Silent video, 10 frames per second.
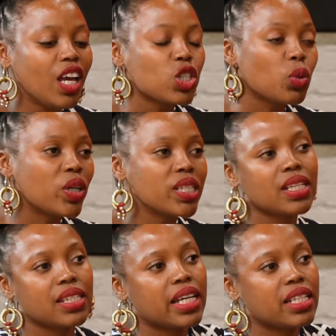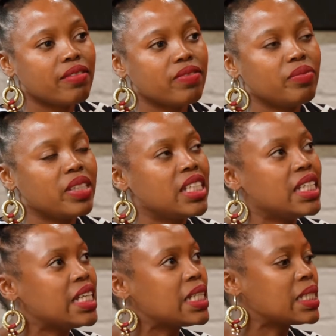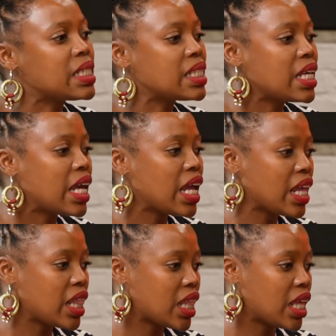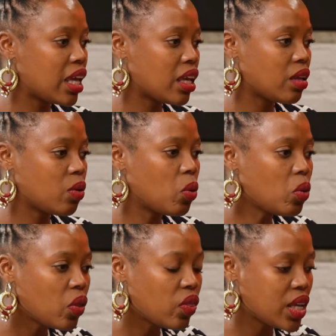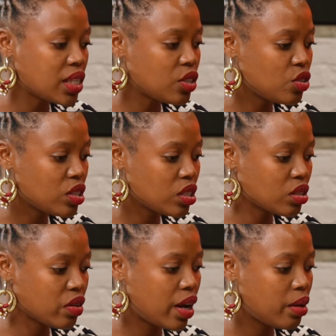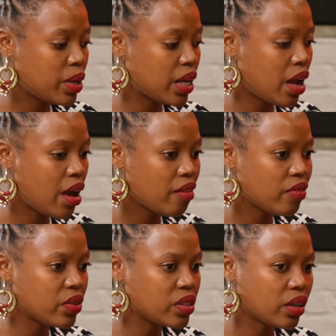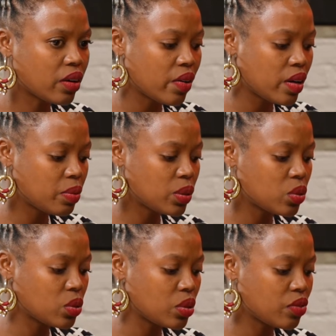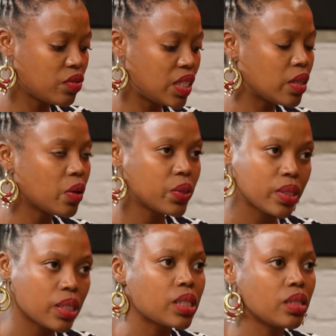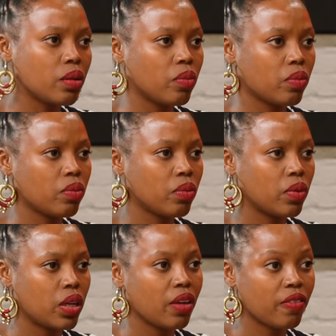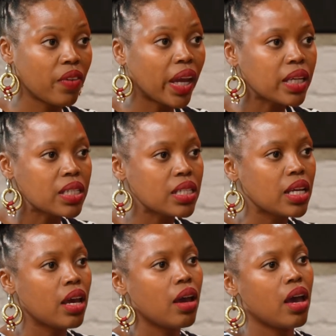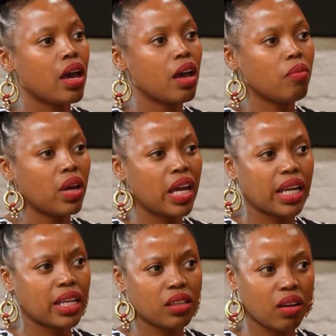So what is exciting for me is all the things that you're describing have this incredible sort of ecosystem effect, and I guess a